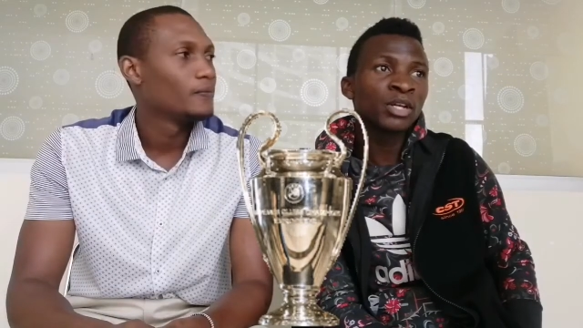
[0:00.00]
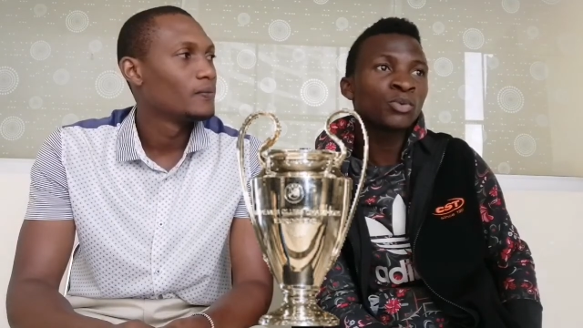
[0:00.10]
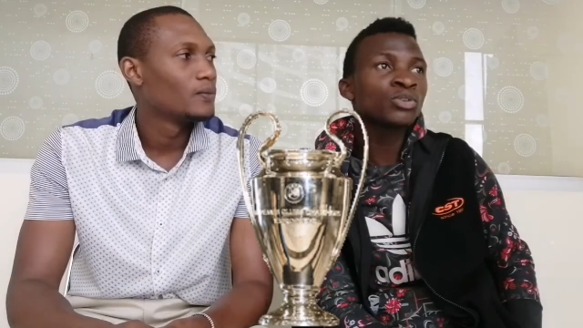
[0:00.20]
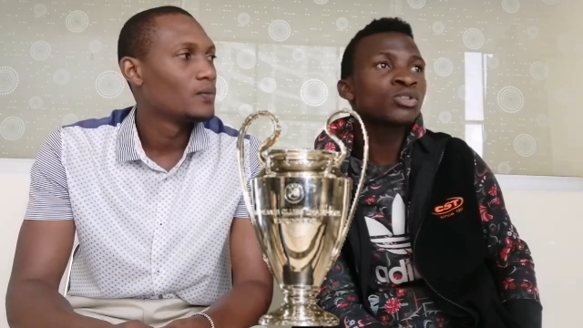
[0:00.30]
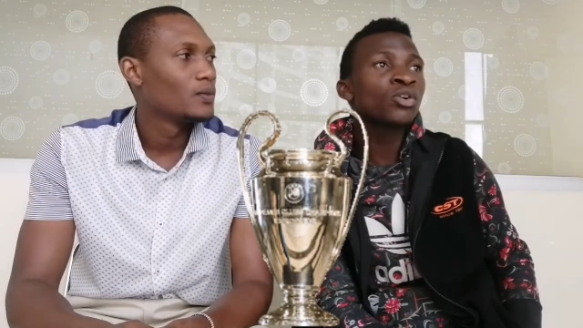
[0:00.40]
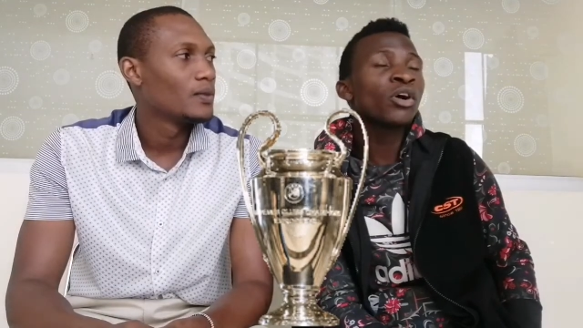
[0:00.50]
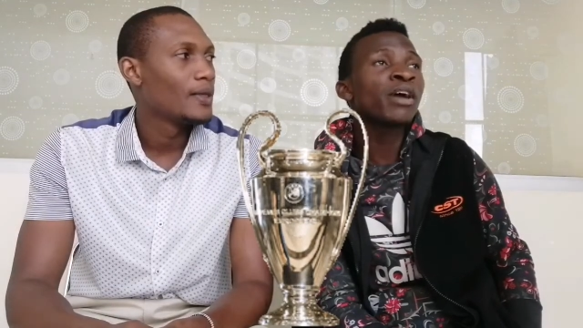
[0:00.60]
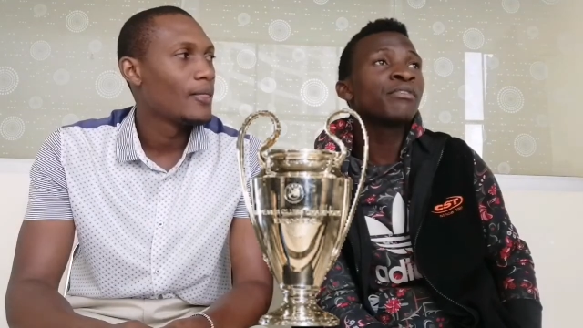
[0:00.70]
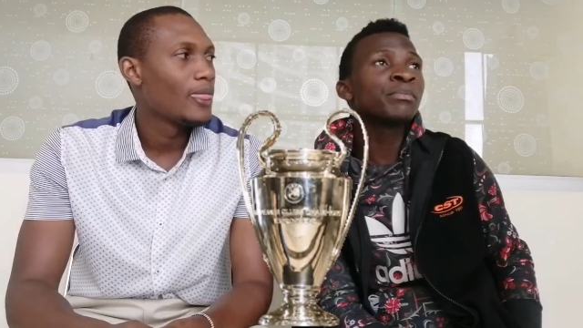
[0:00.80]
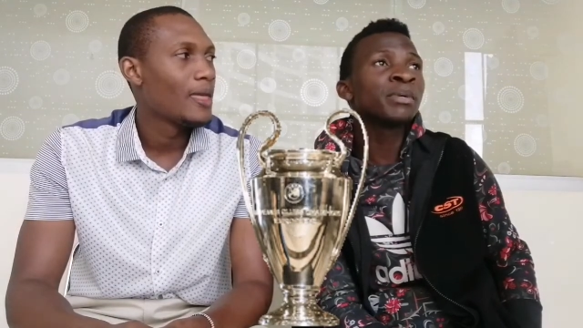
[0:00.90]
Speaker 1: he would score
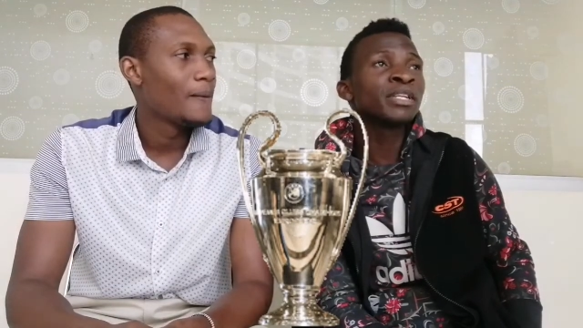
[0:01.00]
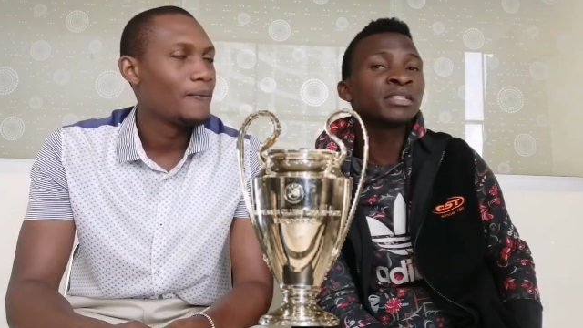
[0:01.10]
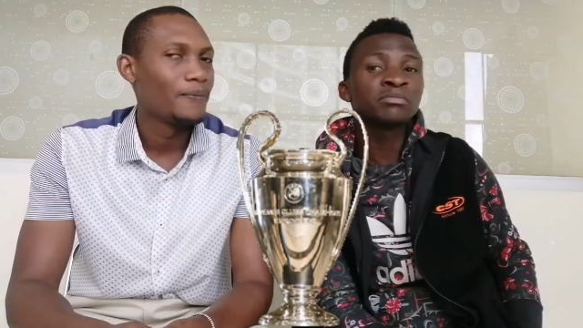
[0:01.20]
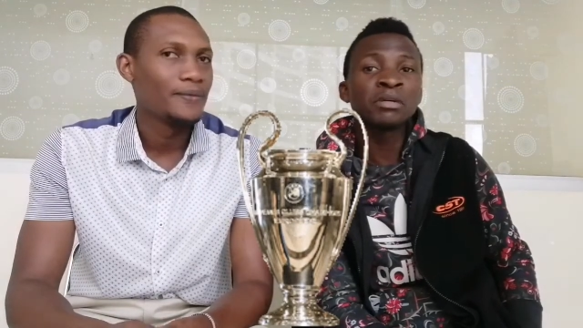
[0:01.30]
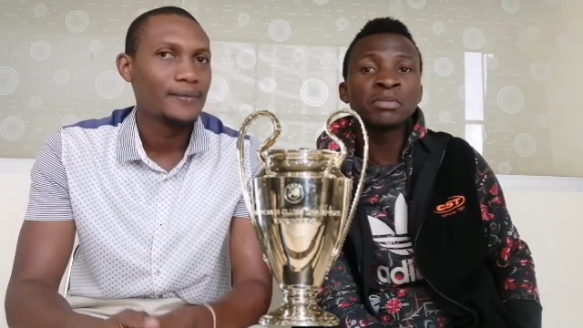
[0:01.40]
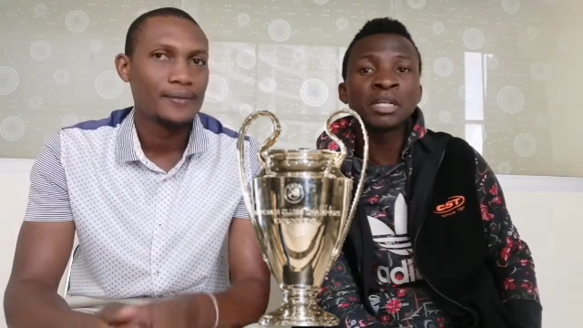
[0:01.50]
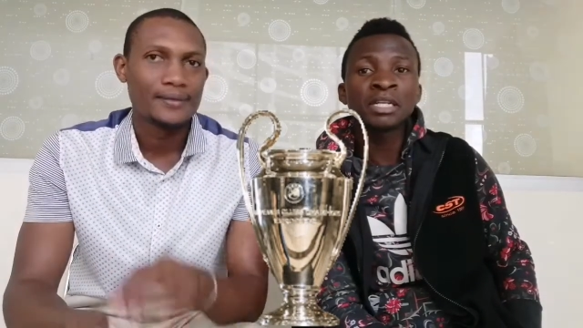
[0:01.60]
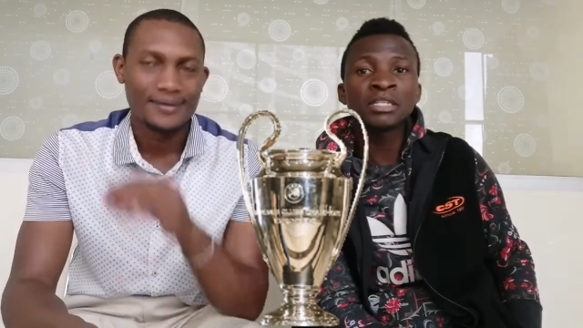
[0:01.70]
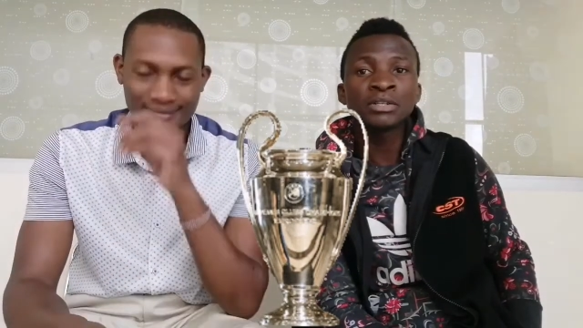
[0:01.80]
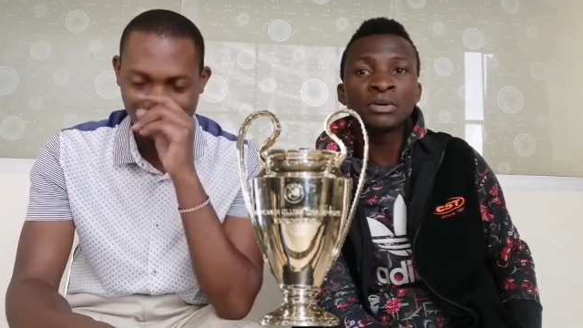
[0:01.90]
every minute, maybe
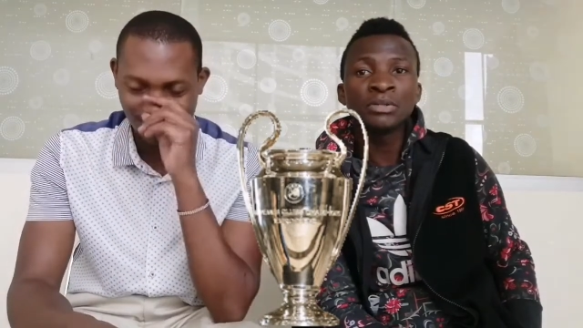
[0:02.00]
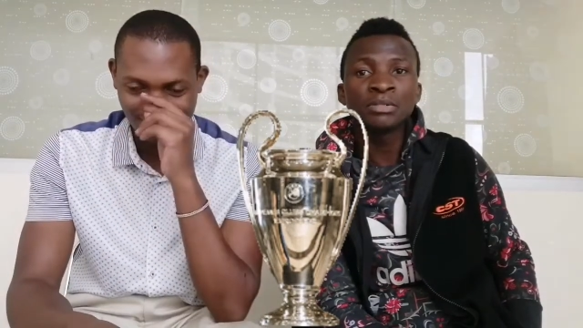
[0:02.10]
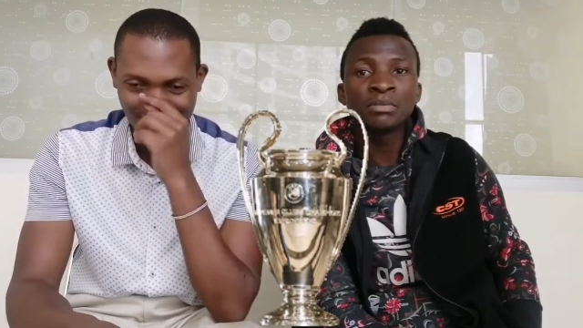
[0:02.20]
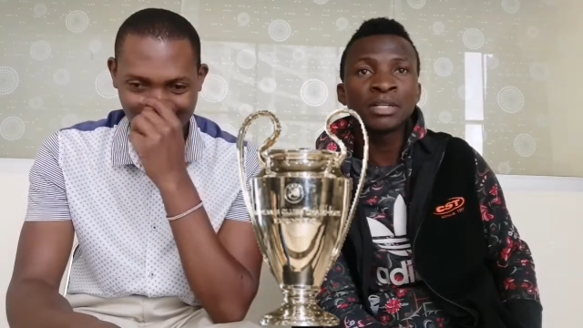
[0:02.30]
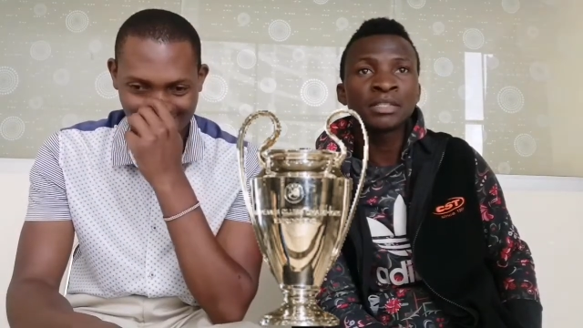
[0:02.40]
90 goals.